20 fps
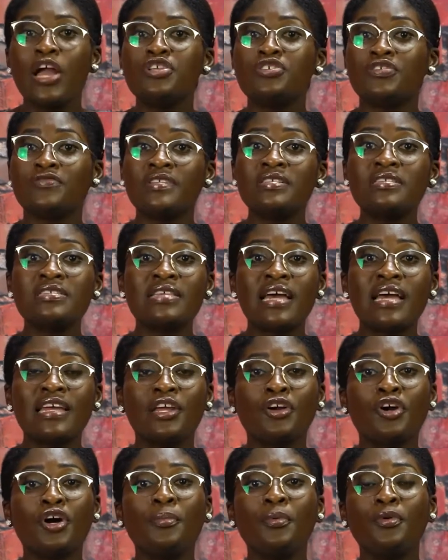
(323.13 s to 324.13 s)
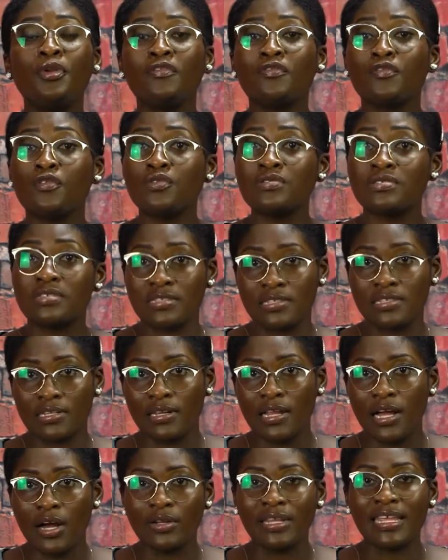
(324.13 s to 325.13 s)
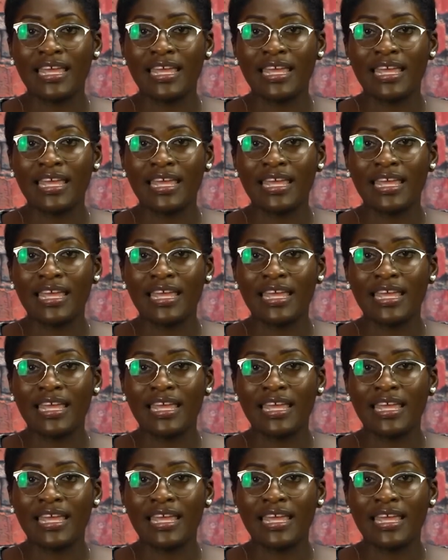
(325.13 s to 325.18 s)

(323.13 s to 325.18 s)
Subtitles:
Juventus had a couple of goals disallowed.